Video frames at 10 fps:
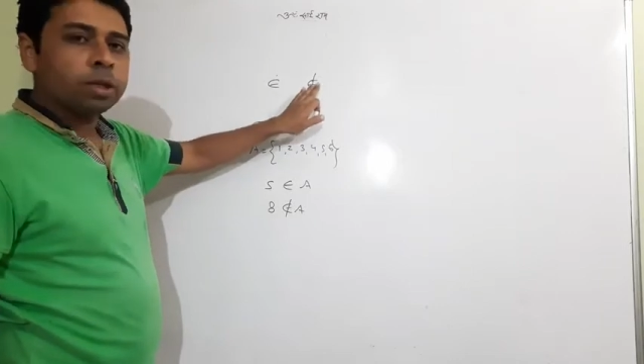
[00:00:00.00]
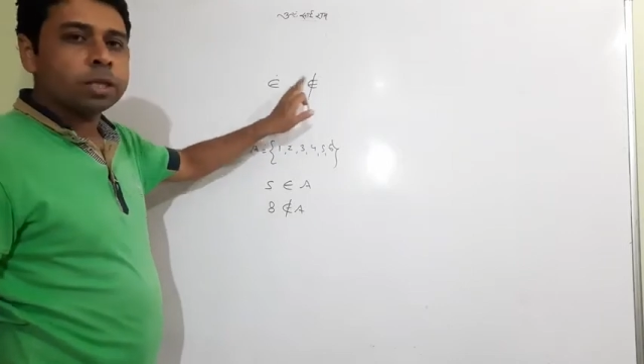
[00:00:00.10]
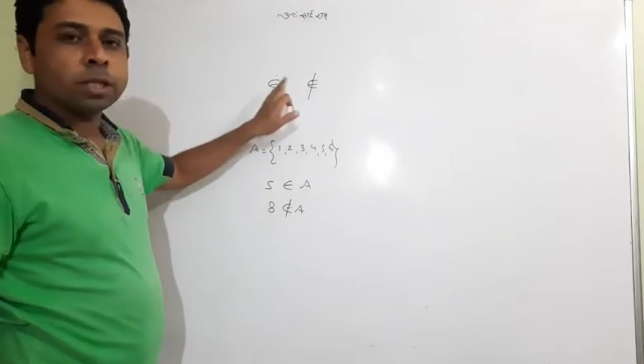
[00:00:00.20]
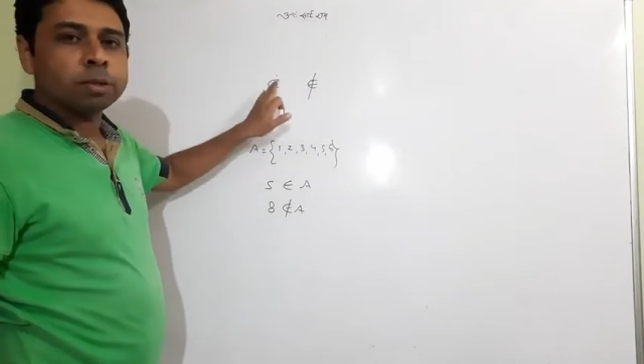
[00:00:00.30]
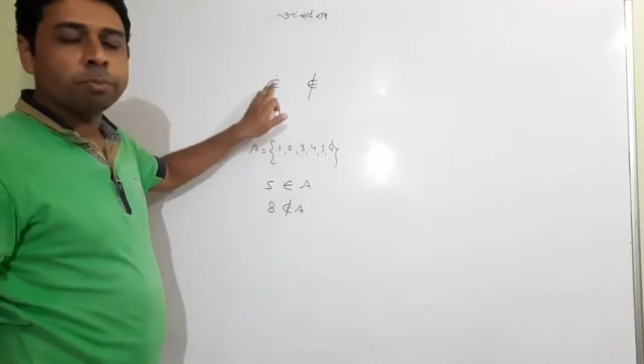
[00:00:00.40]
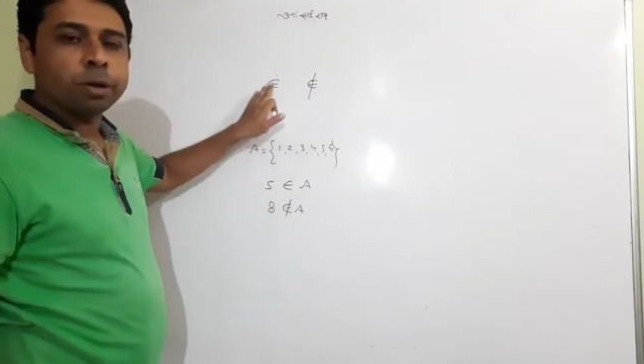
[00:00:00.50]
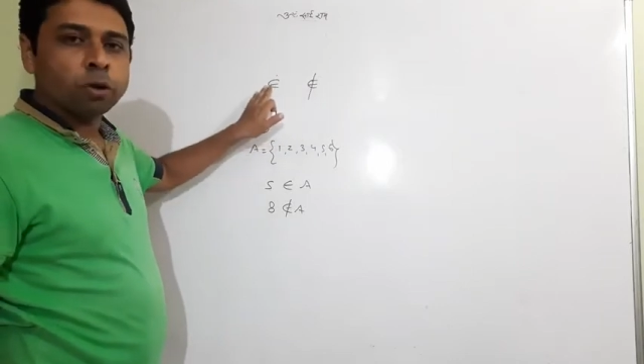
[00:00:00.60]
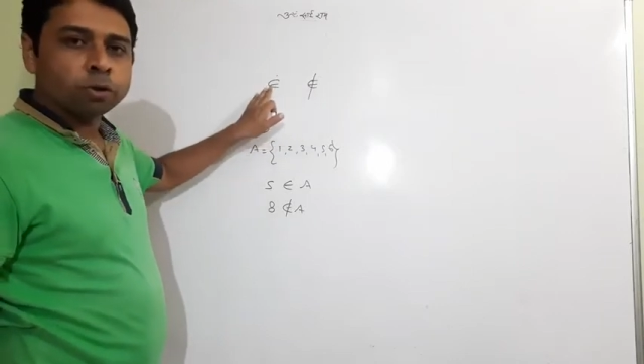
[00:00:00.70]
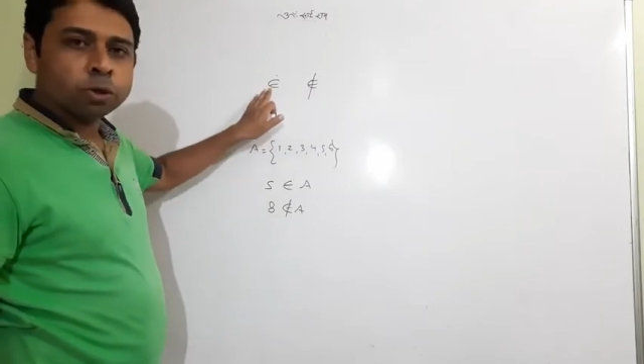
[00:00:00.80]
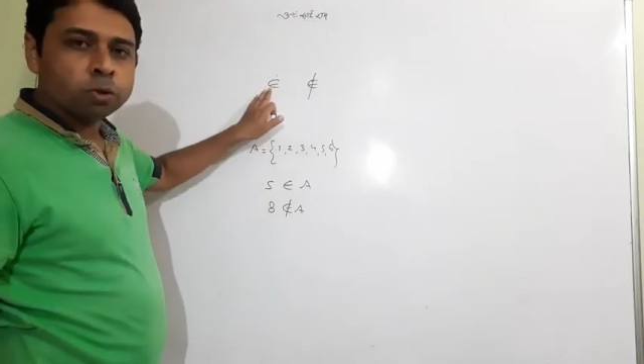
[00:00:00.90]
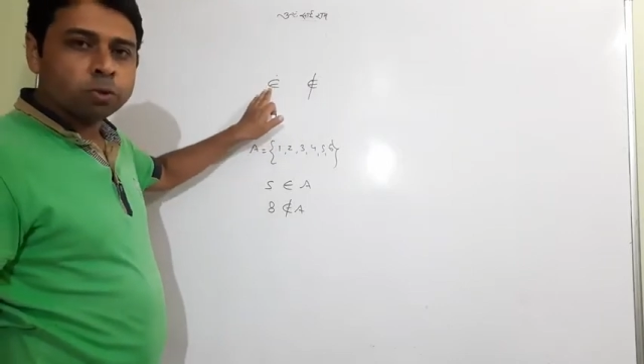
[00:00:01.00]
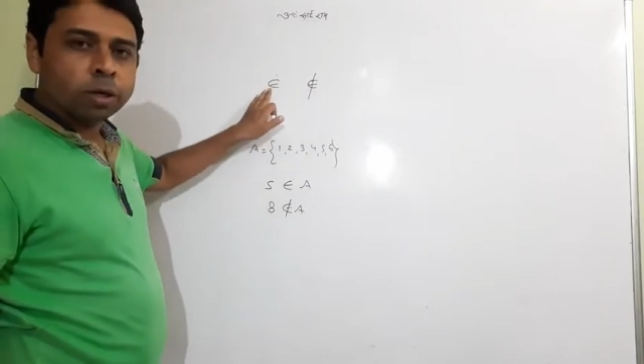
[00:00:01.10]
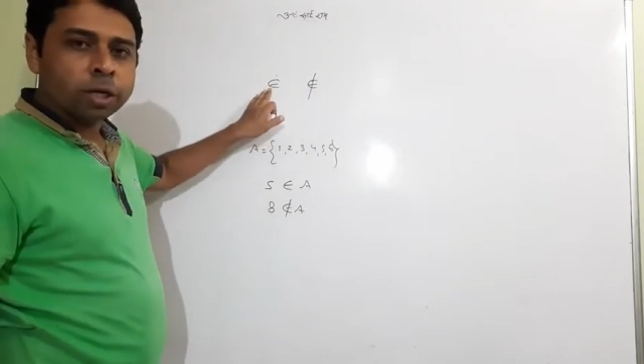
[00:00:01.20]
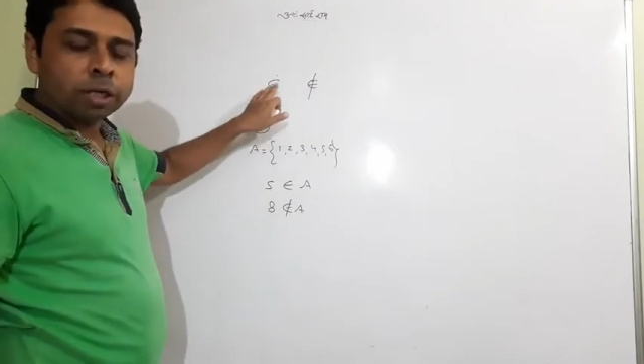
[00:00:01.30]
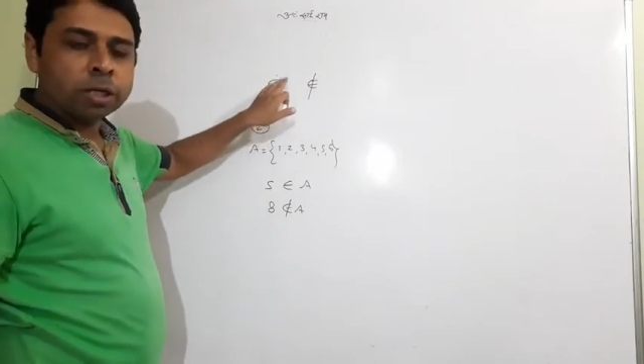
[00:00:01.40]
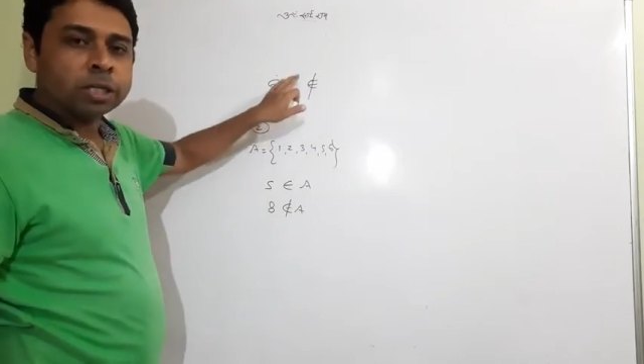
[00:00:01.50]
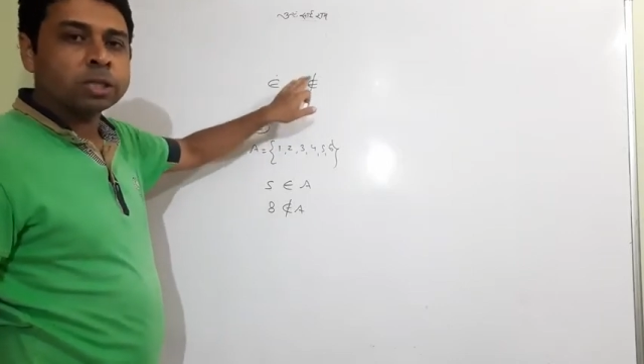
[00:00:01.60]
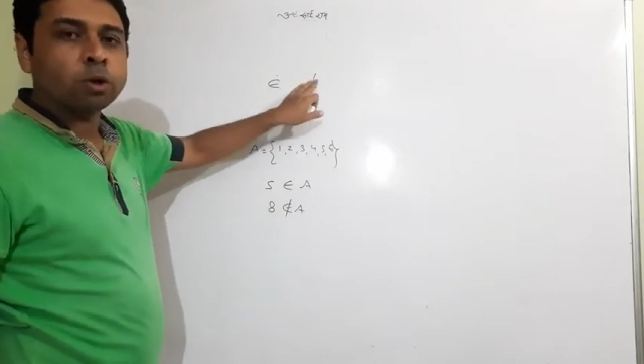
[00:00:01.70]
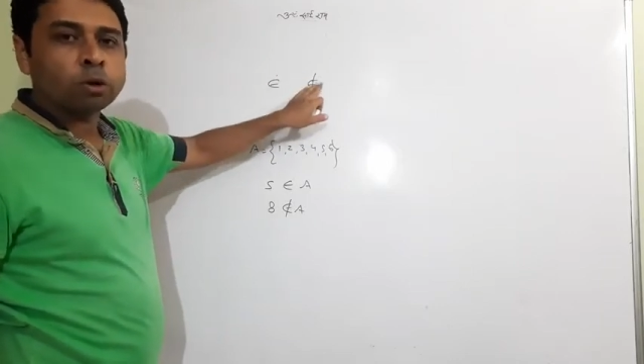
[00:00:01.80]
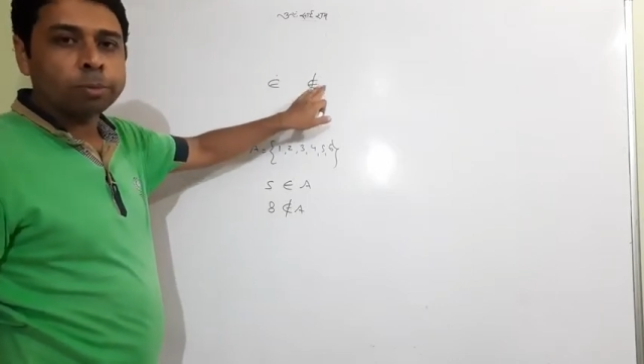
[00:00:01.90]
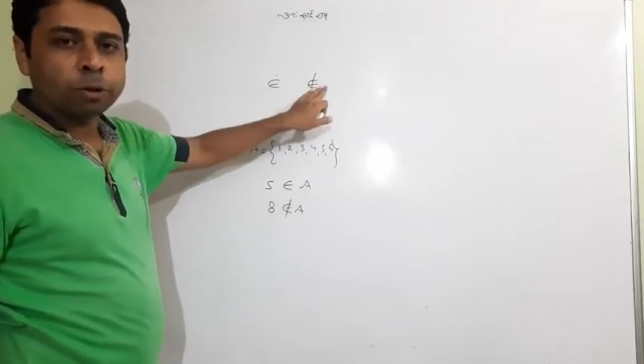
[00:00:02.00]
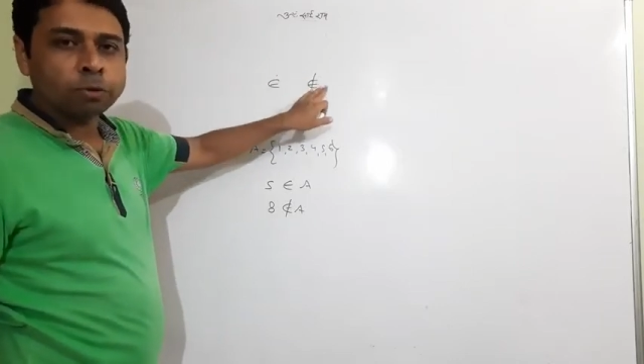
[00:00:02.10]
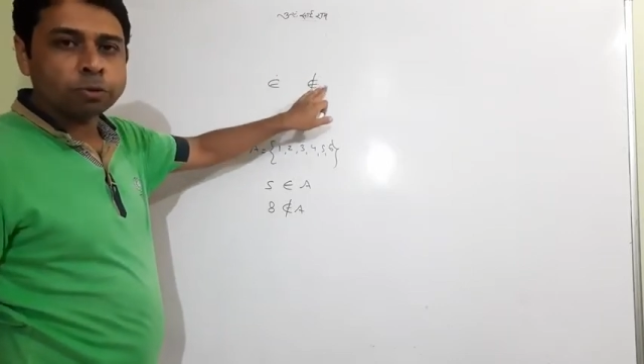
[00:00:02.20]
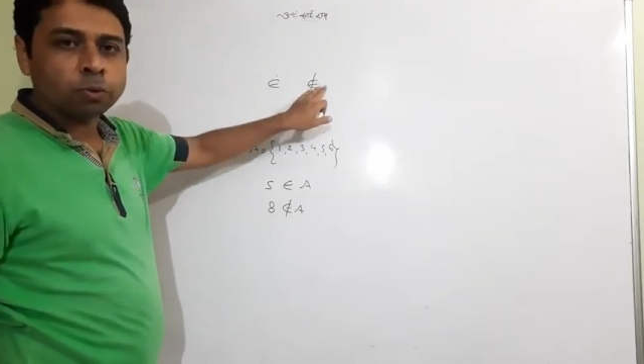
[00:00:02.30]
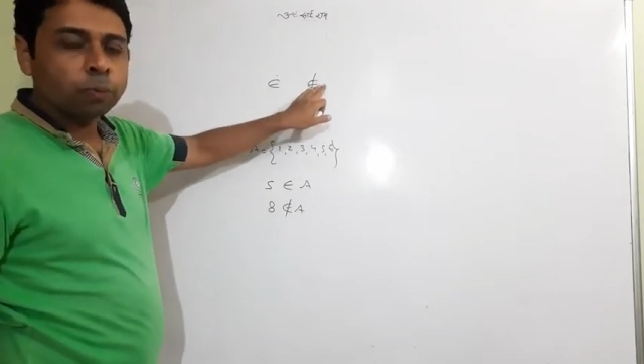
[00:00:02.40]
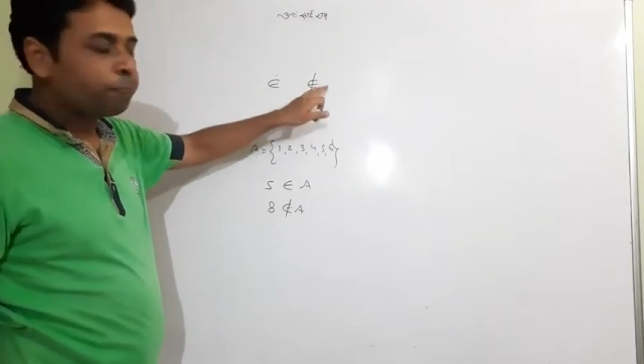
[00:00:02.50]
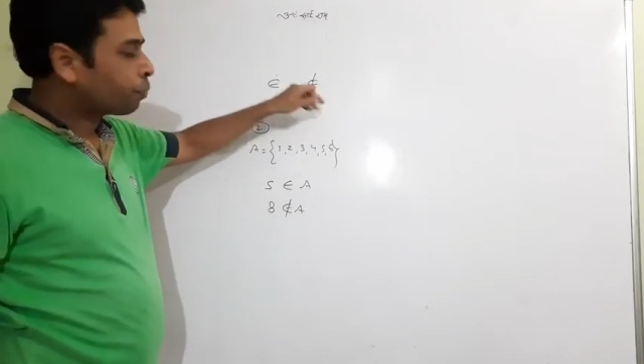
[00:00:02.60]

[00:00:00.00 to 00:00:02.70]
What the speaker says: This is belongs to, it does not belongs to.